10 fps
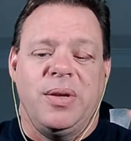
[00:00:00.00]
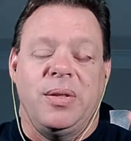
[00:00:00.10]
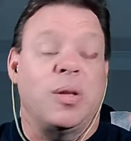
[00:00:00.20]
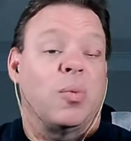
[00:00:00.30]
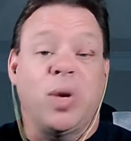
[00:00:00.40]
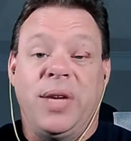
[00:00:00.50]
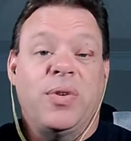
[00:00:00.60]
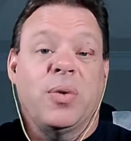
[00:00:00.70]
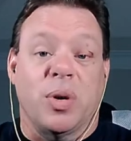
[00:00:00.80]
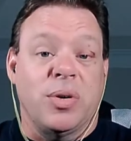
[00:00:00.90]
The reef
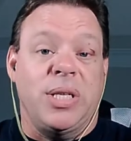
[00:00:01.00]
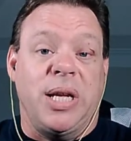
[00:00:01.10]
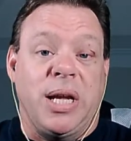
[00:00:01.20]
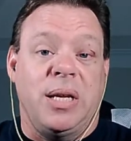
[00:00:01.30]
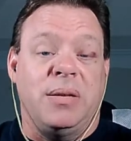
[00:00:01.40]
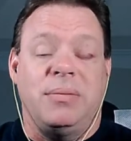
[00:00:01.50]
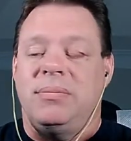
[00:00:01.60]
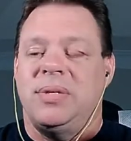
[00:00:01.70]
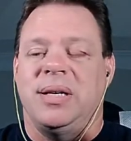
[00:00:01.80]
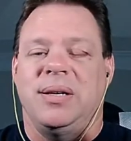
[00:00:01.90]
at Roatan.
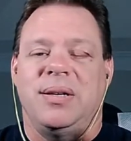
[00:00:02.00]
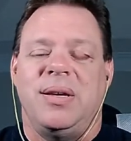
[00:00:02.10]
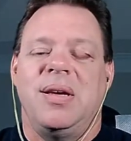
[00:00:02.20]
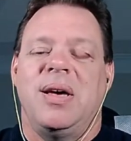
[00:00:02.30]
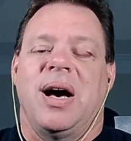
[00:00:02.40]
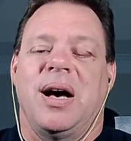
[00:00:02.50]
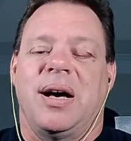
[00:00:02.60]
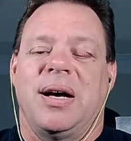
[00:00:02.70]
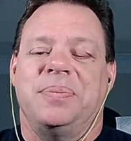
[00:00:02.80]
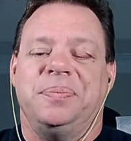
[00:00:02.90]
Uh,